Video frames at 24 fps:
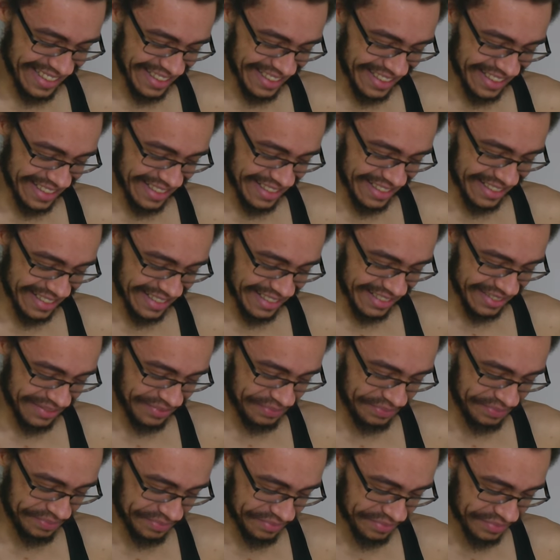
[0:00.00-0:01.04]
Oh.
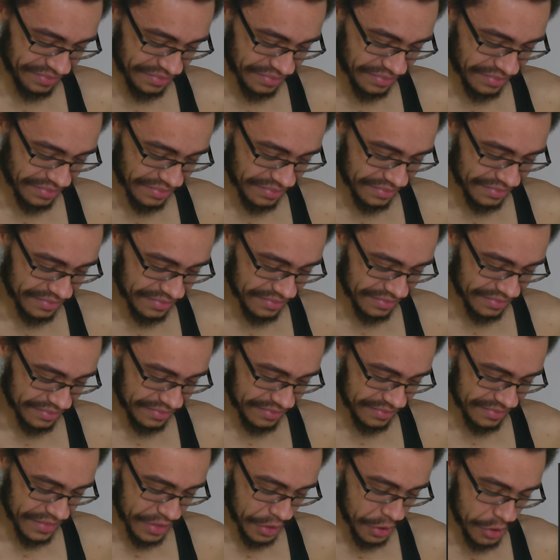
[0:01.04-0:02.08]

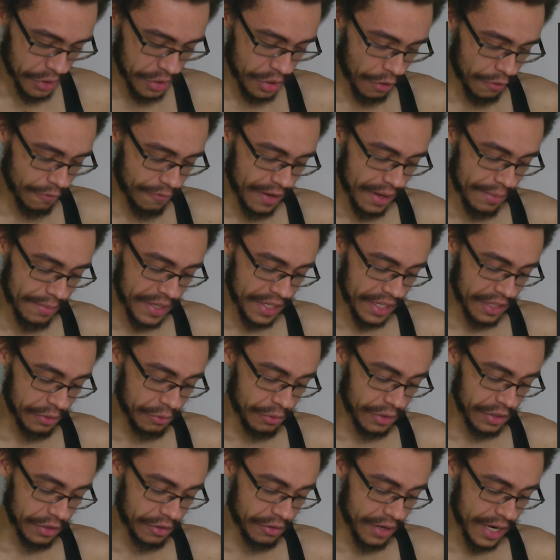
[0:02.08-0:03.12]
So
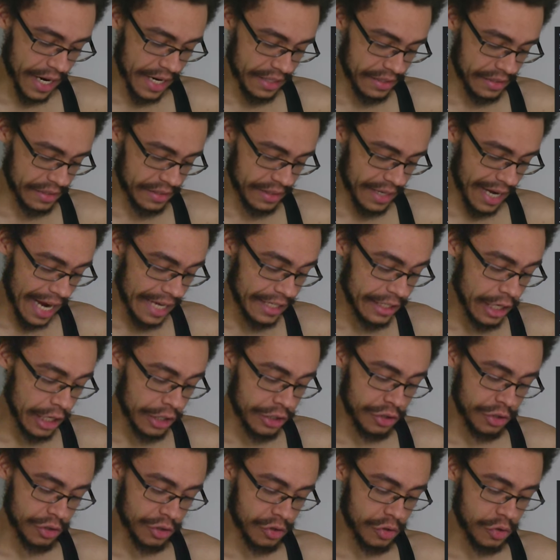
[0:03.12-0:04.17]
feminine with grace. I
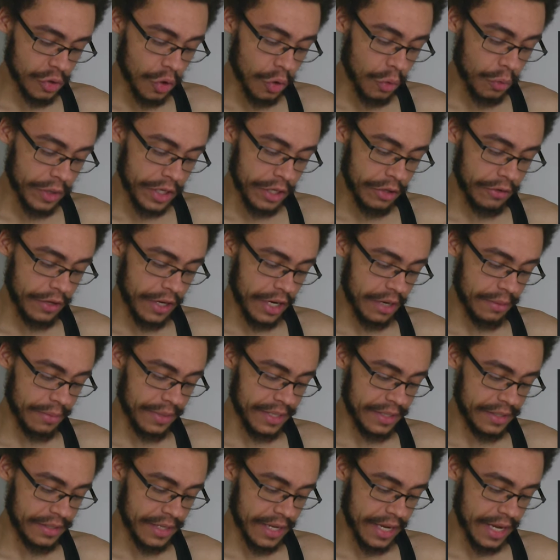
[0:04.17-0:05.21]
touch your soul when you hear
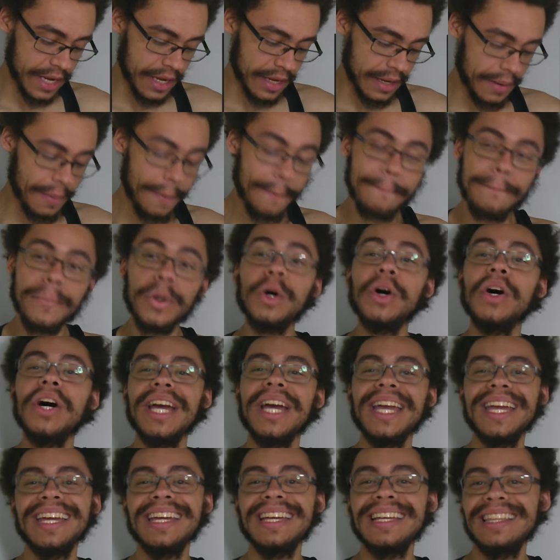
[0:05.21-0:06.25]
me say,
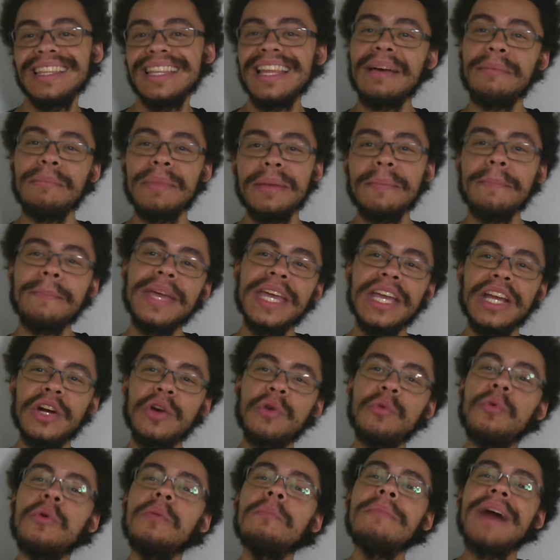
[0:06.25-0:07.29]
boy, let me be
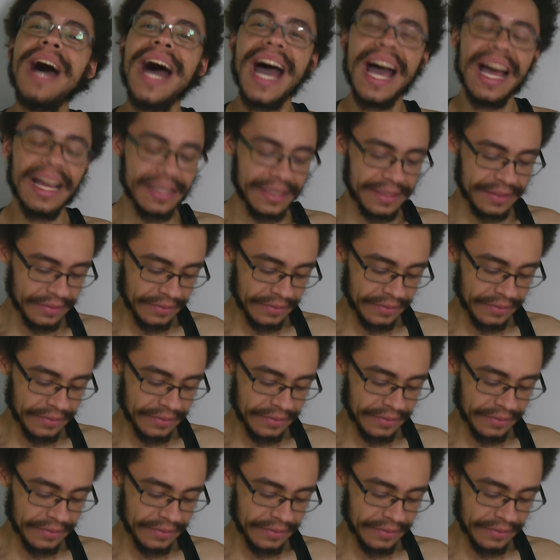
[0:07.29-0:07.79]
your woman.